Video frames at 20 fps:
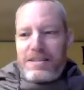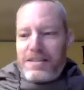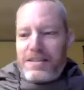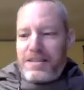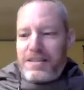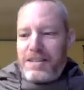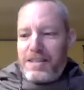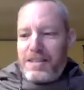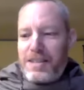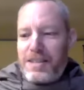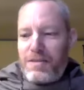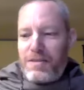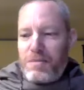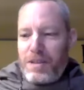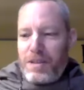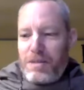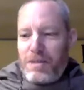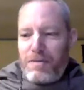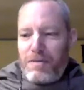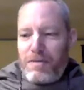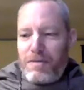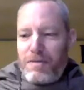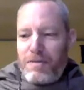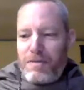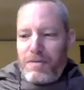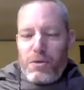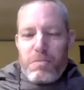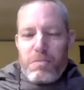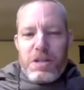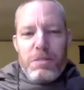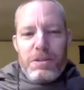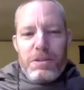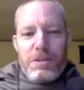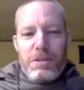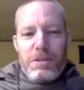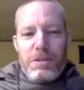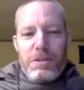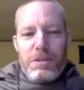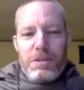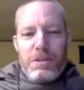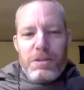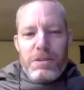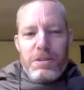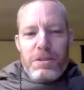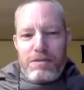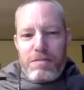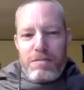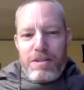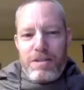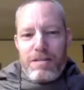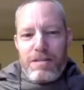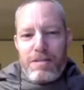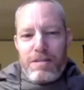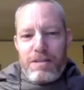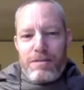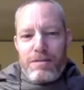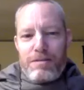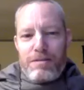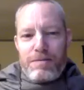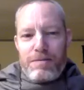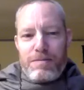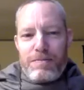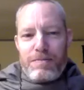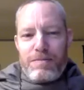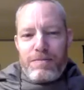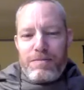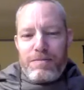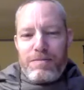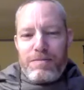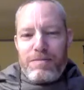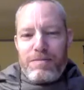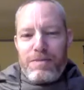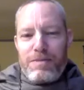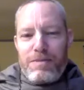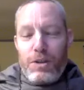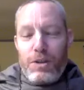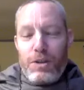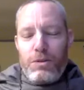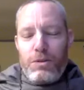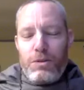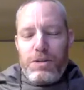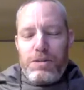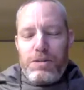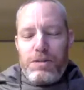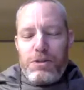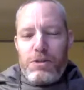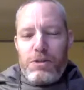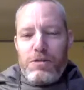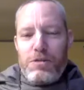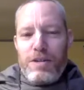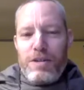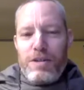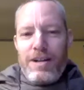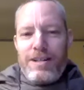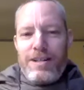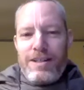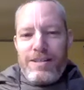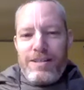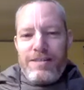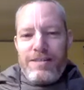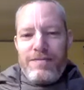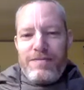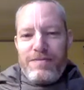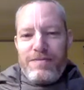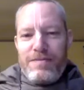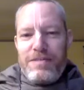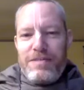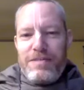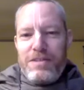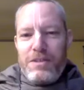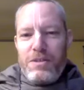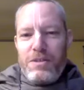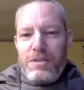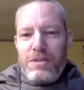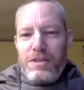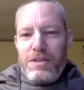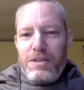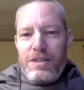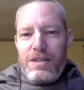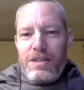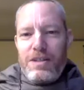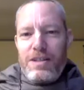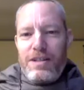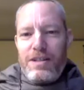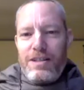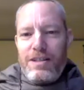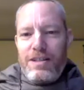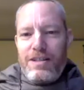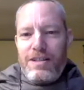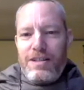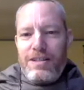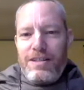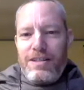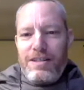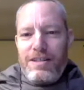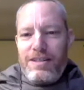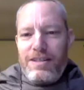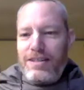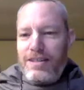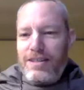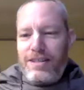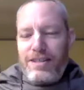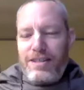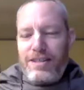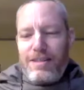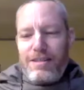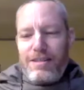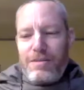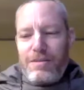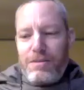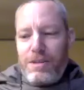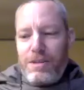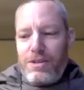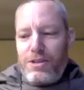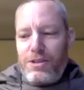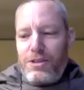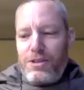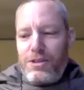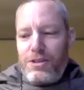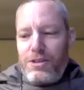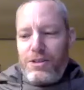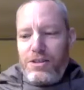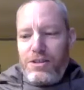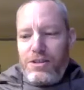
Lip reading: He's given me the formidable task of speaking about the glories of Sri Radha during Kartik, which